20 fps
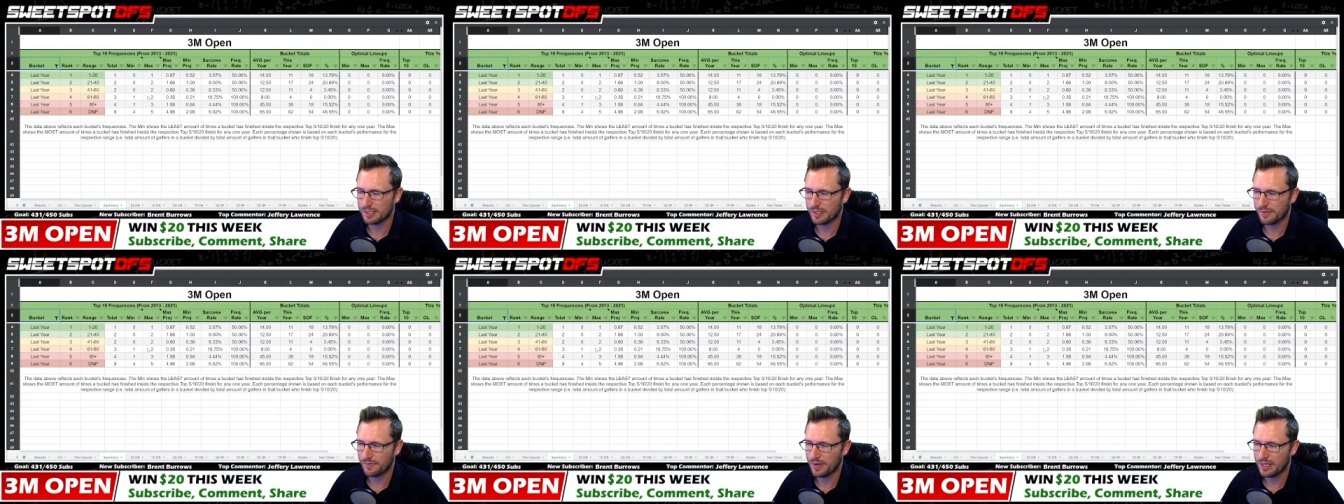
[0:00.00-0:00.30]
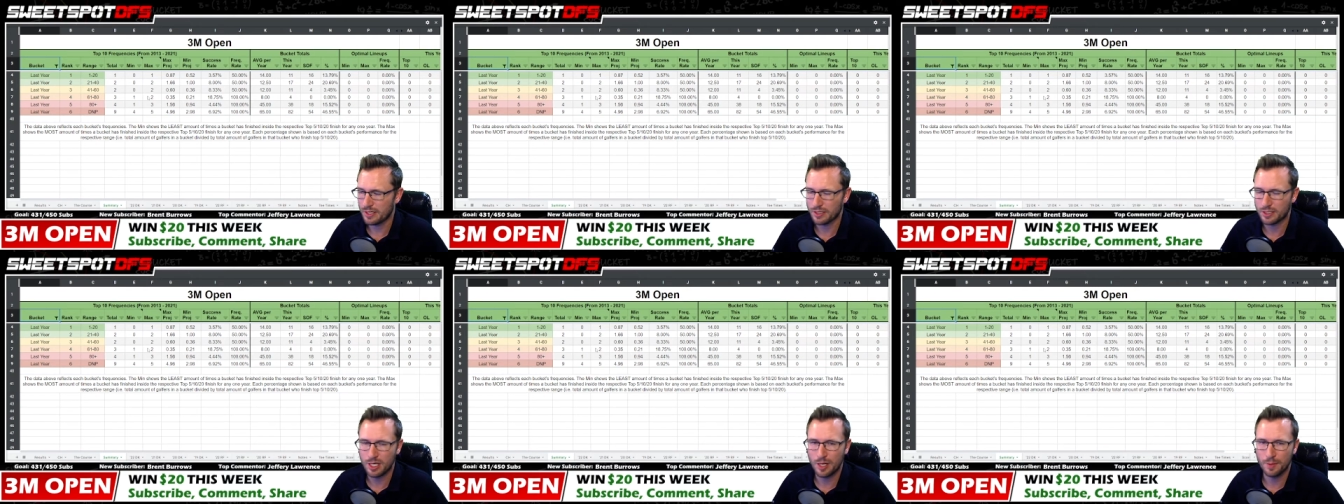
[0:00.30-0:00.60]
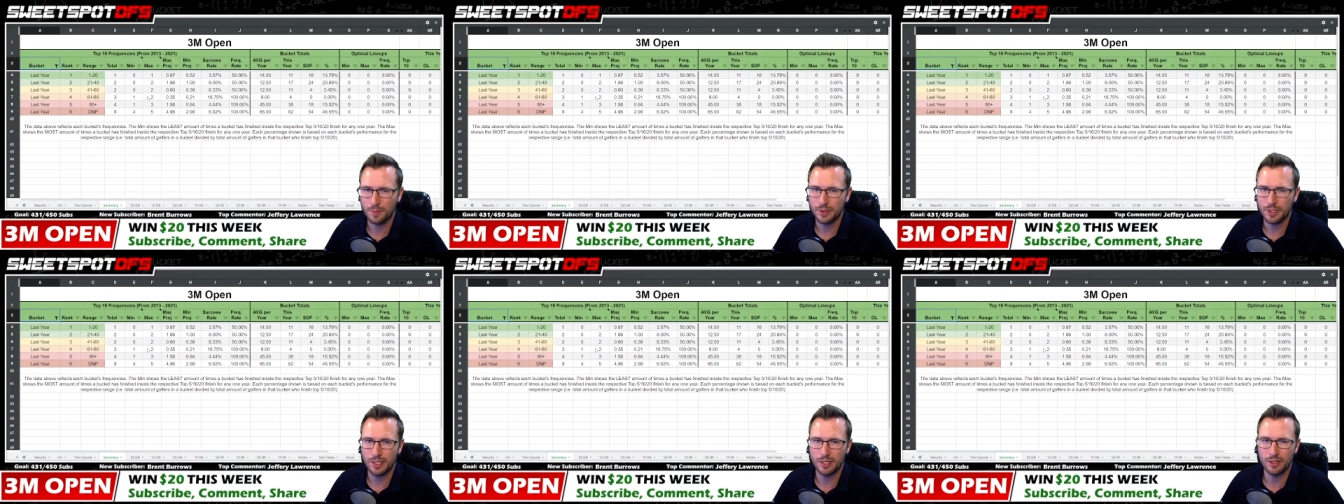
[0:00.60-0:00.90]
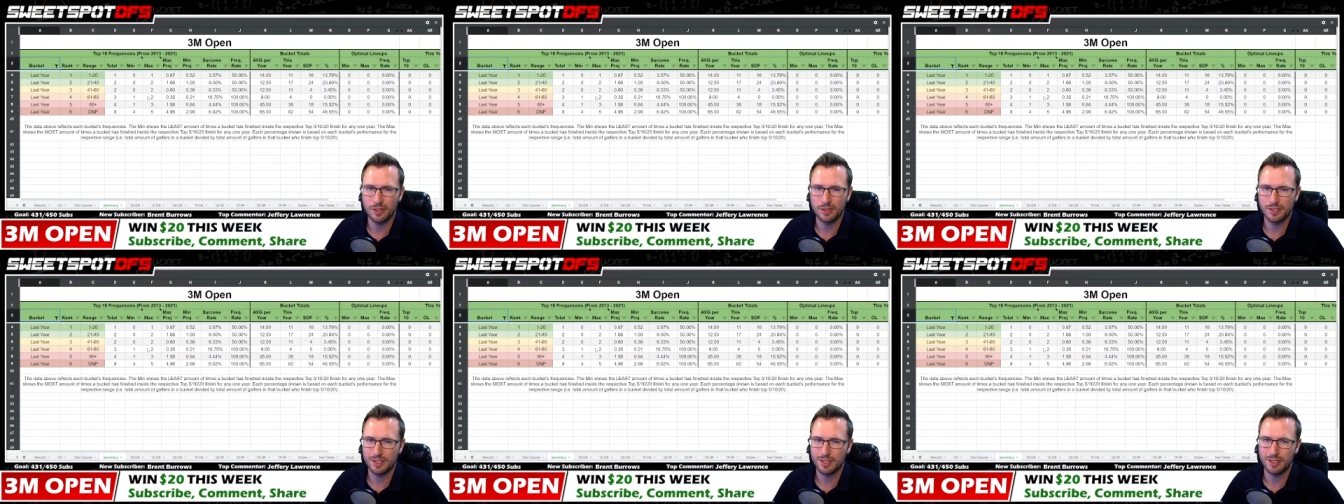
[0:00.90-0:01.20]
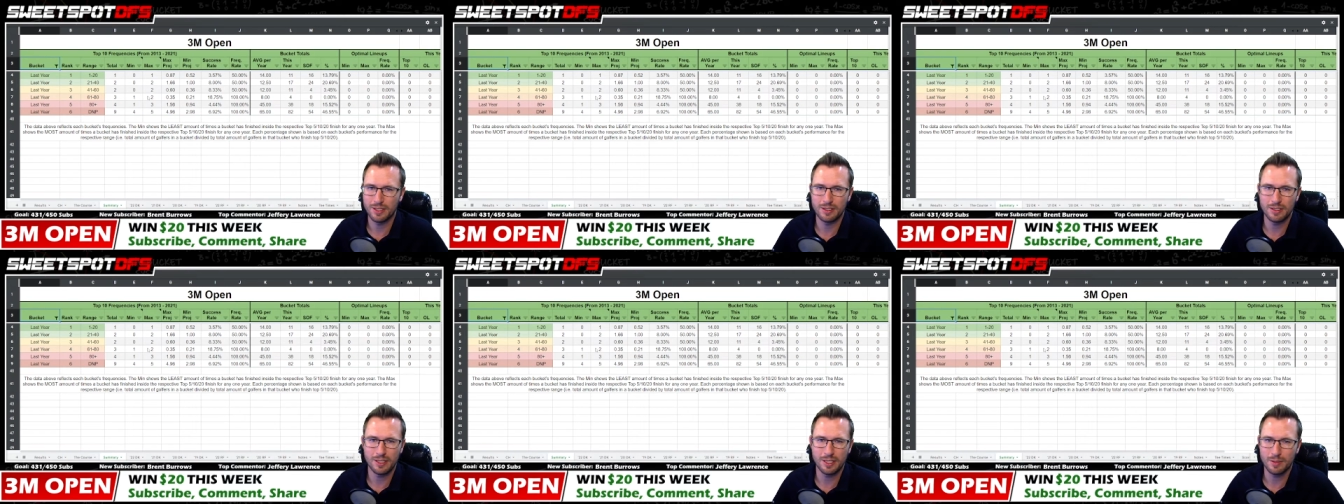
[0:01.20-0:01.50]
event a couple years and
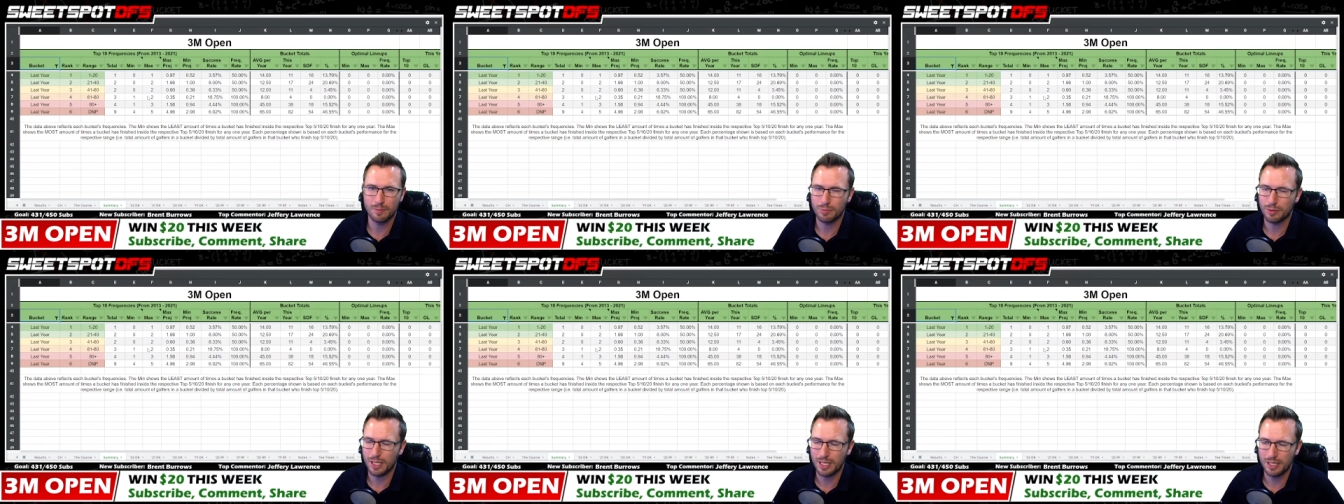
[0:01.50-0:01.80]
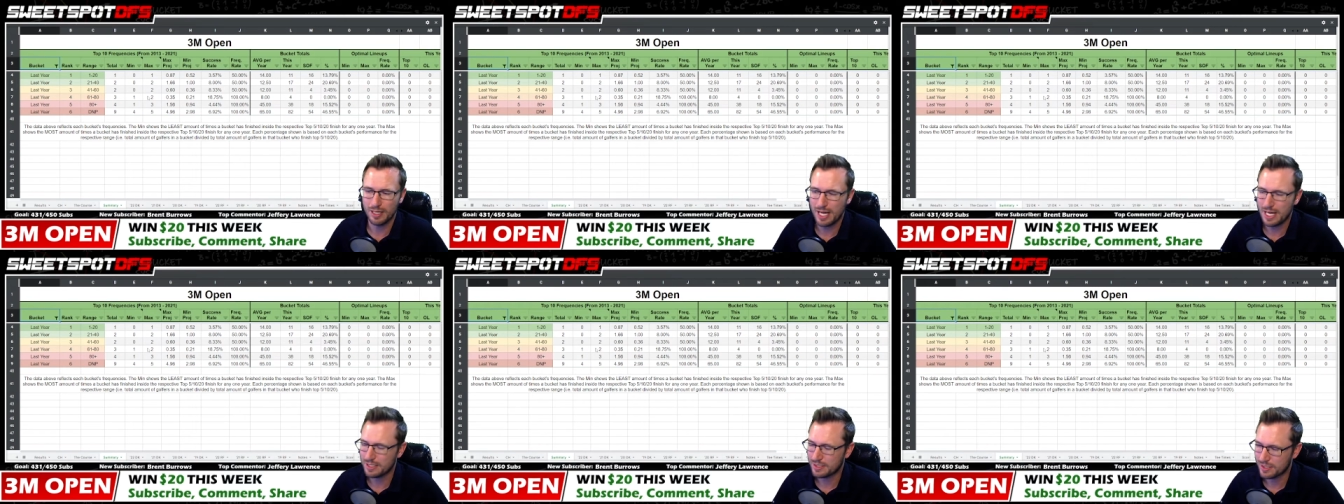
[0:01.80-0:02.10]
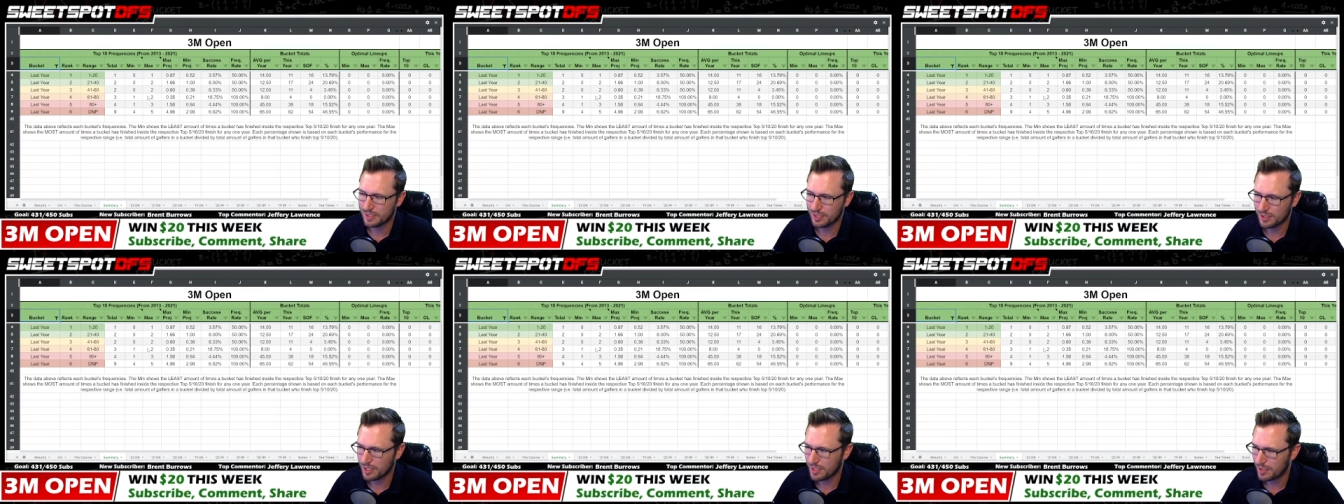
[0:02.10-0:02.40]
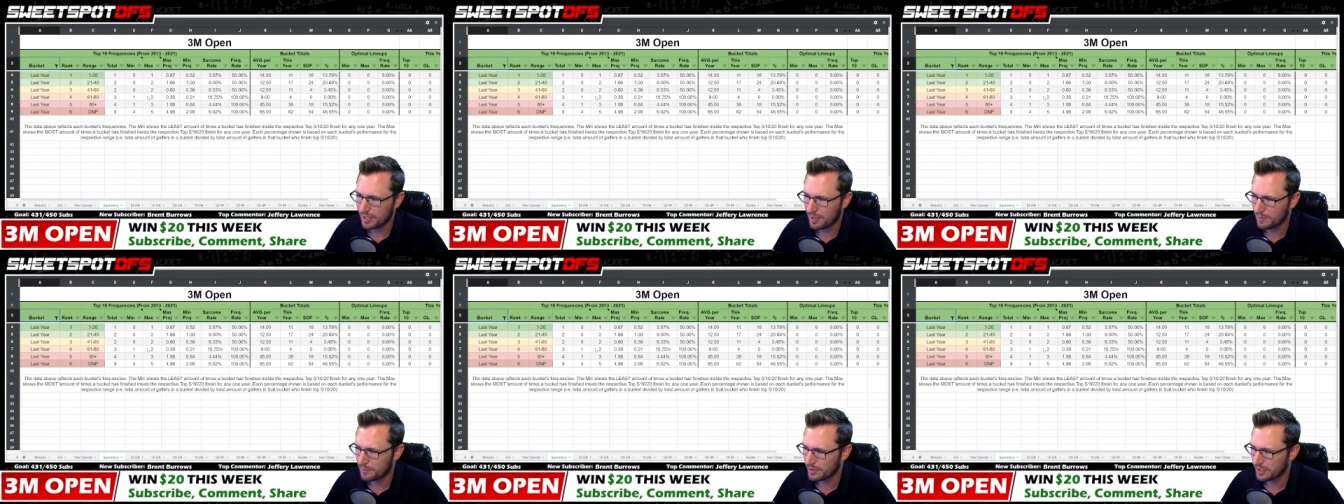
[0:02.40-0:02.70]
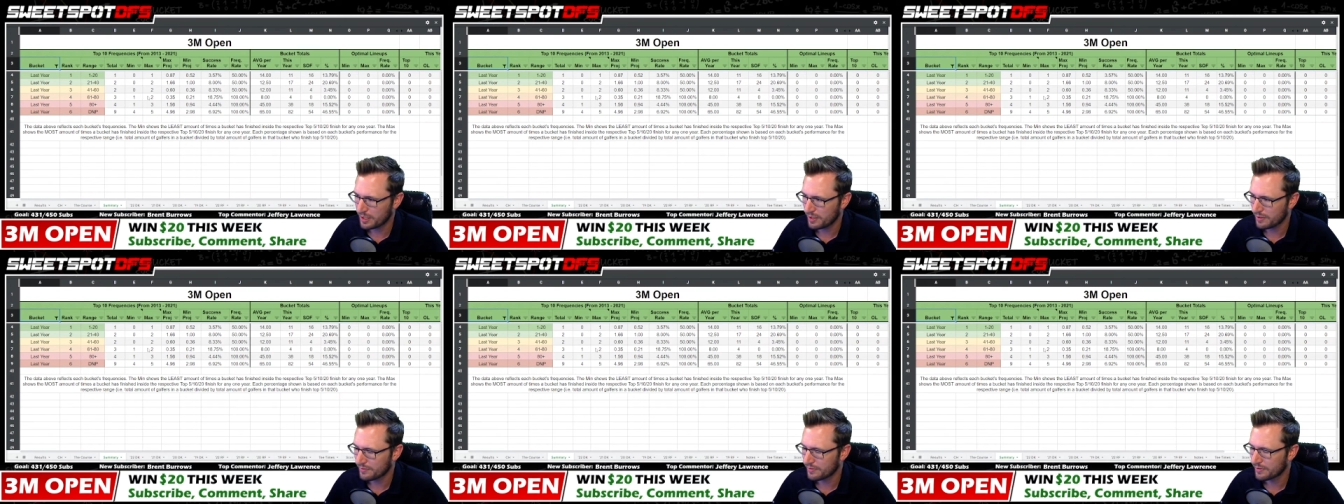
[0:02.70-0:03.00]
then didn't play last year, I, I
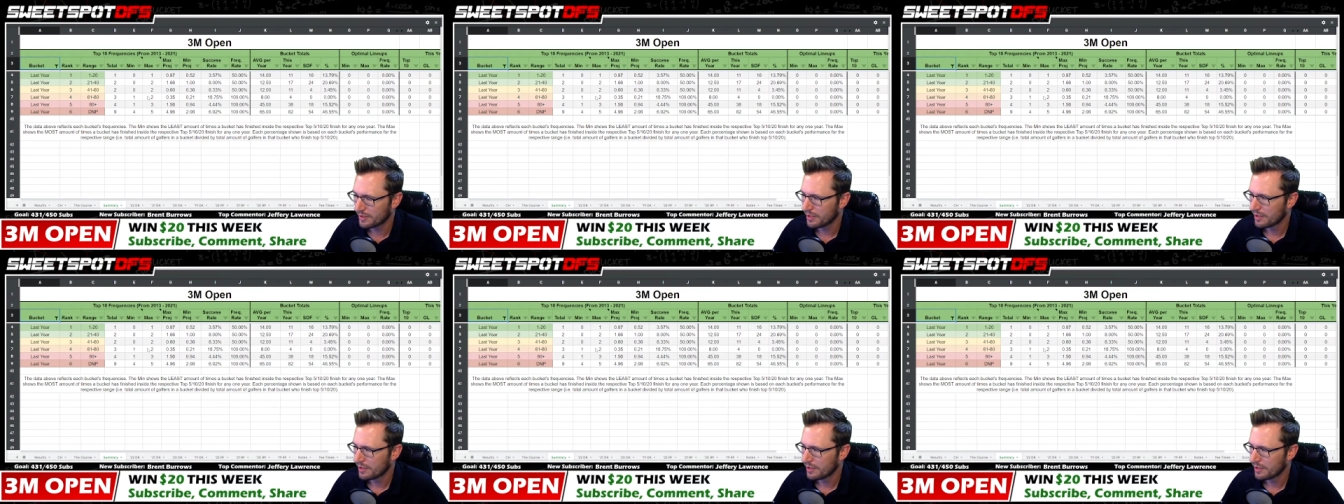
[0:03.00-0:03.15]
believe.